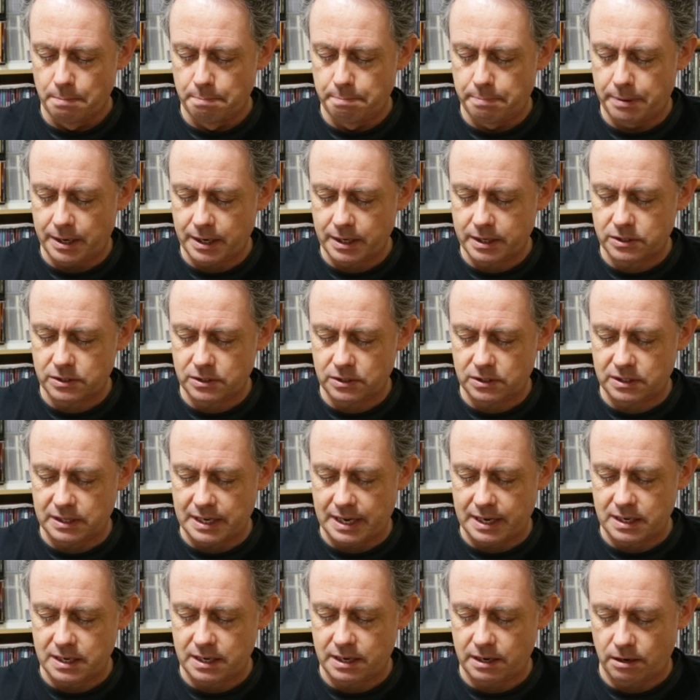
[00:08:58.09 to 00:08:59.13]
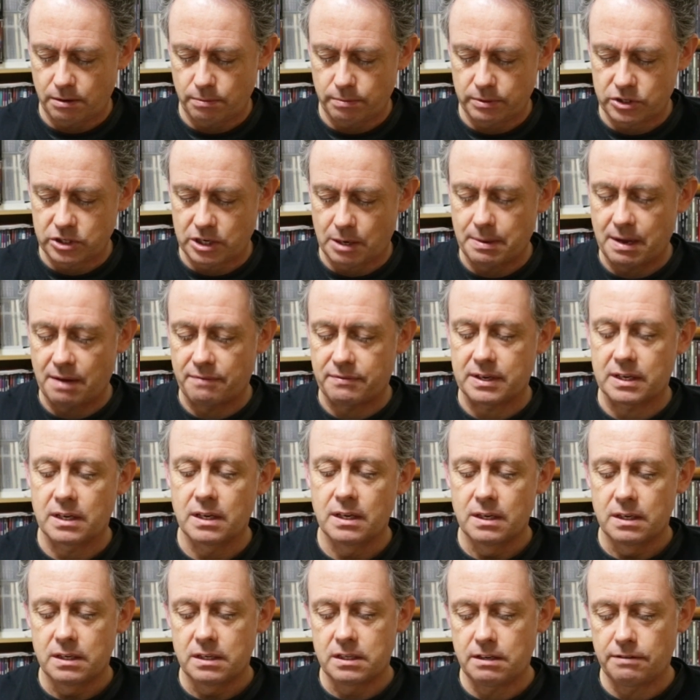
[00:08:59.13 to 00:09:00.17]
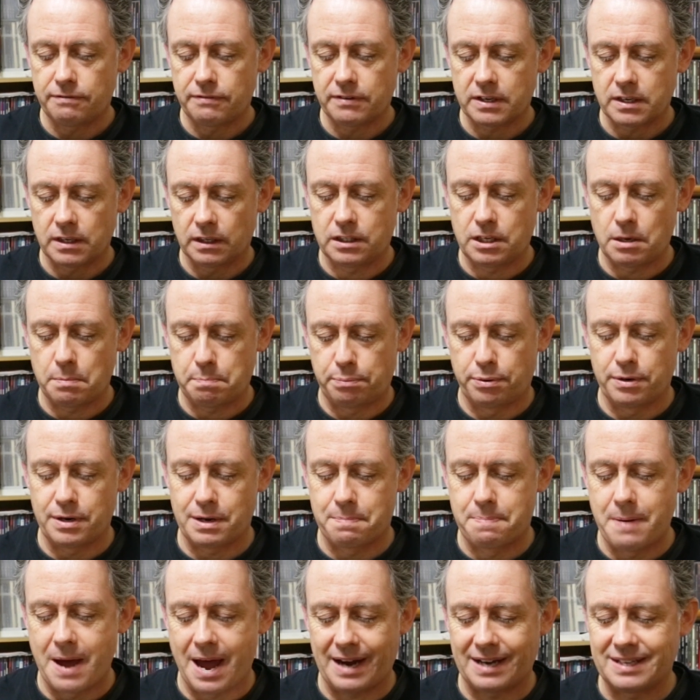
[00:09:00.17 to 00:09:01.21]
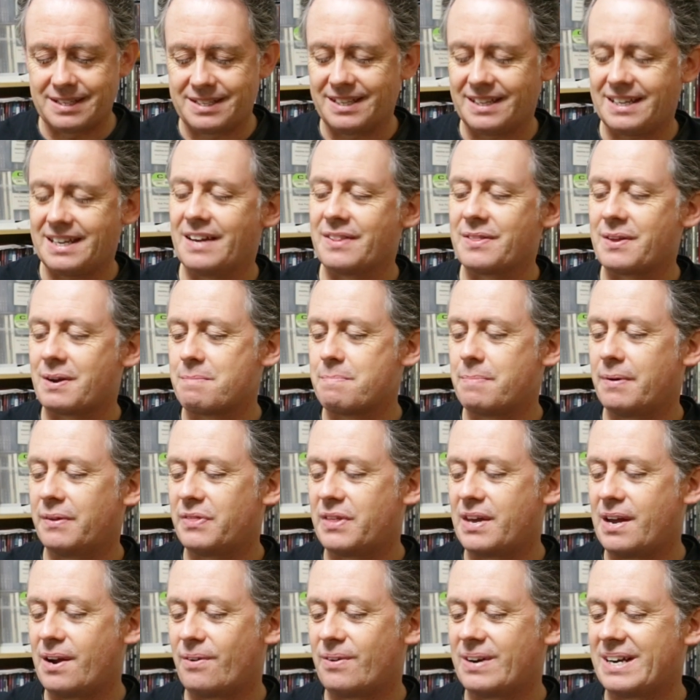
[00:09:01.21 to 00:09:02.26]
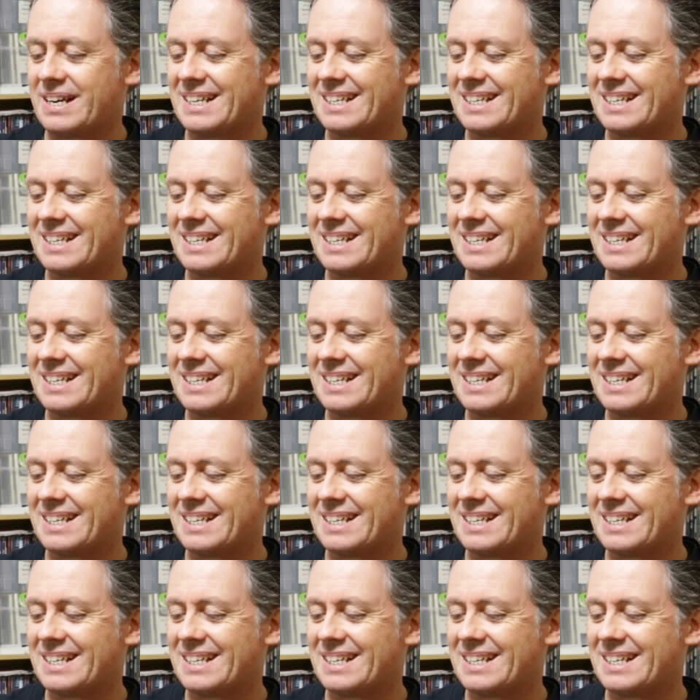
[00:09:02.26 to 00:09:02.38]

box set here, which I'm having difficulty putting back together, but there it